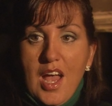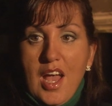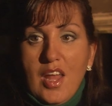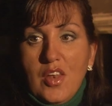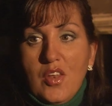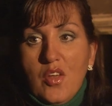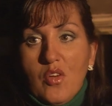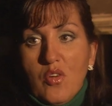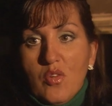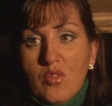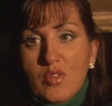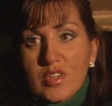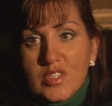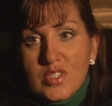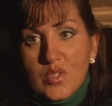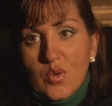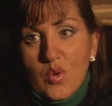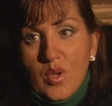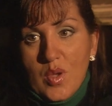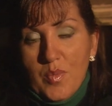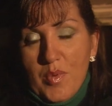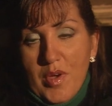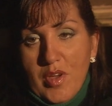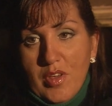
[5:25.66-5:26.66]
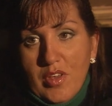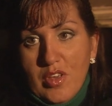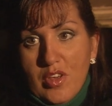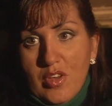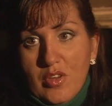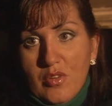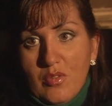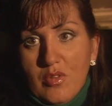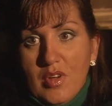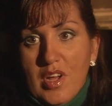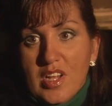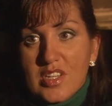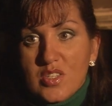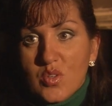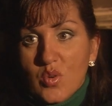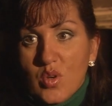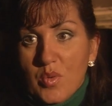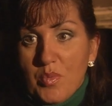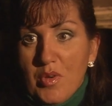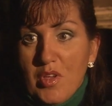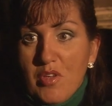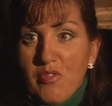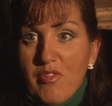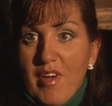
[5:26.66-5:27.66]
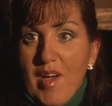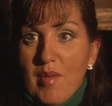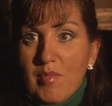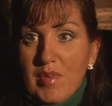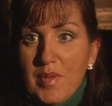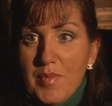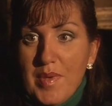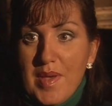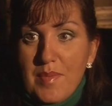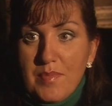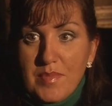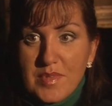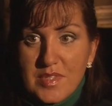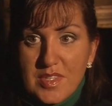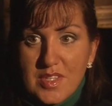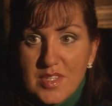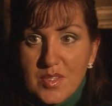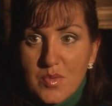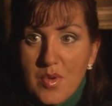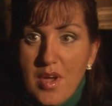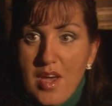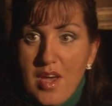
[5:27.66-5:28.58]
And not only talk about you, I talk about your family members as